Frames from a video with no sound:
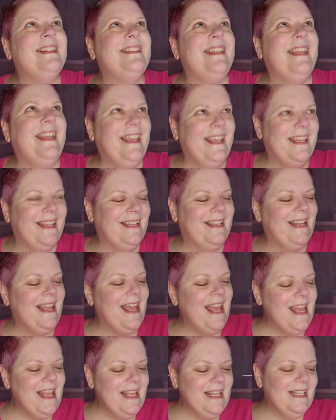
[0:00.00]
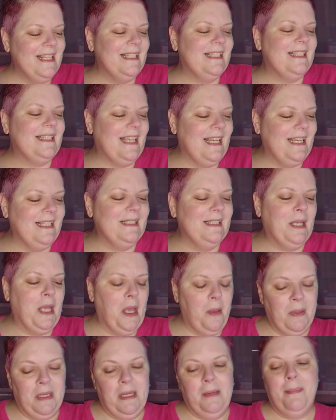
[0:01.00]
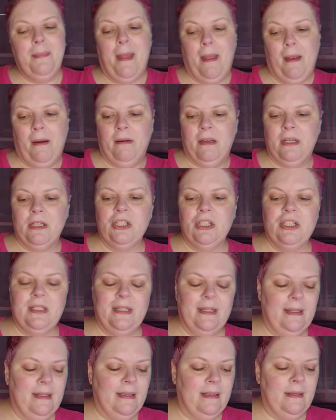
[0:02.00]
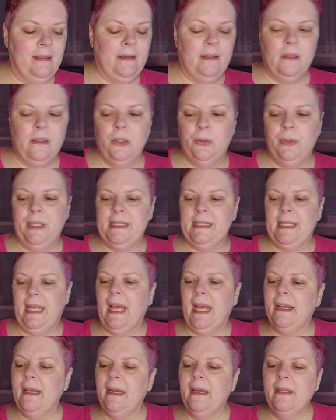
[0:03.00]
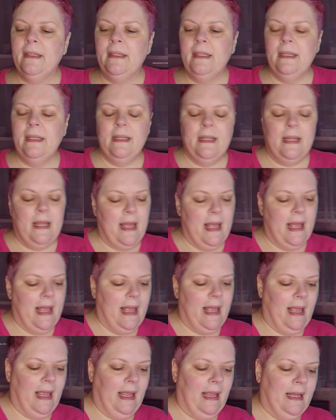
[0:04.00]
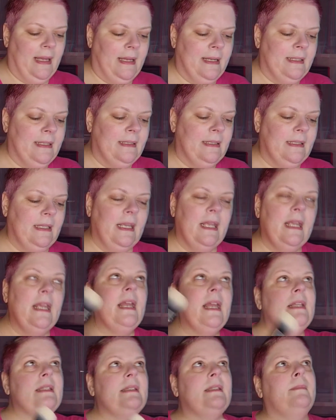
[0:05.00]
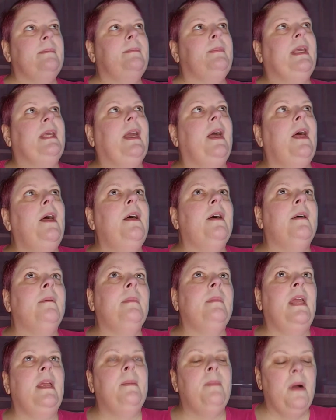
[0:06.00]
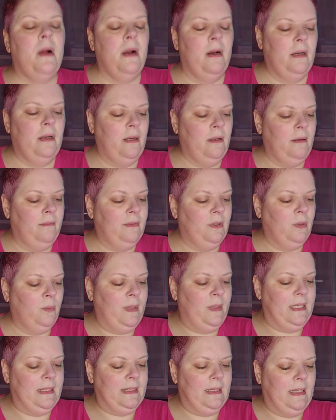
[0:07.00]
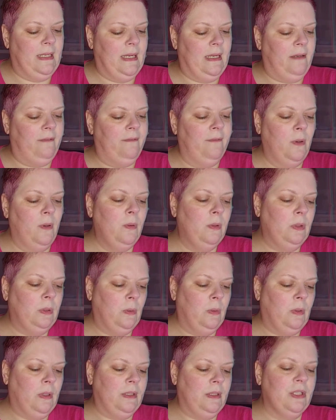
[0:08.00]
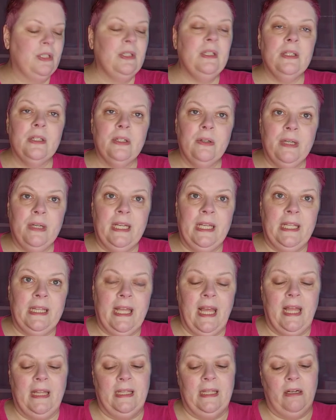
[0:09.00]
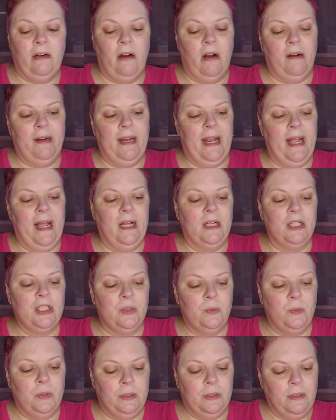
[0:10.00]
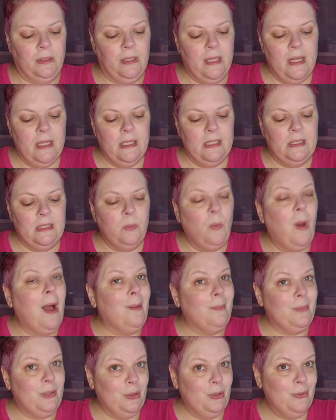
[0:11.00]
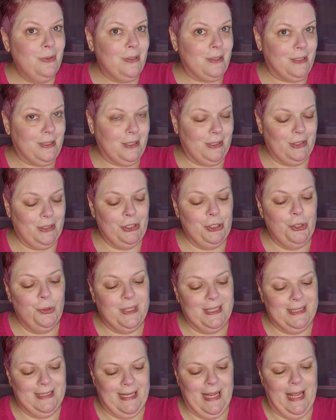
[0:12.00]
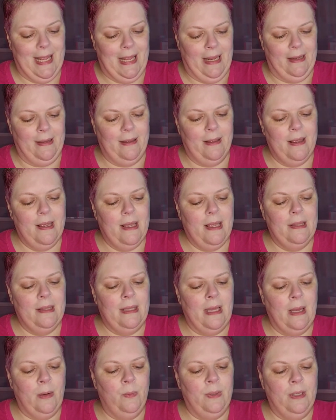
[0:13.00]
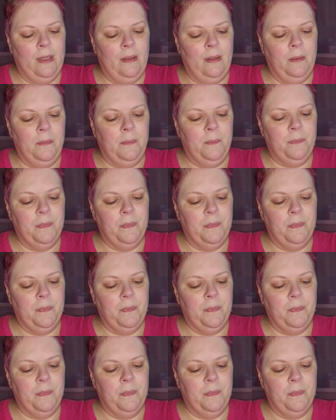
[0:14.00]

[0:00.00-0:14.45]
in St. Tammany Parish in Louisiana. And he has become a part of Louisiana folklore to the degree that there are actual swamp tours you can take that will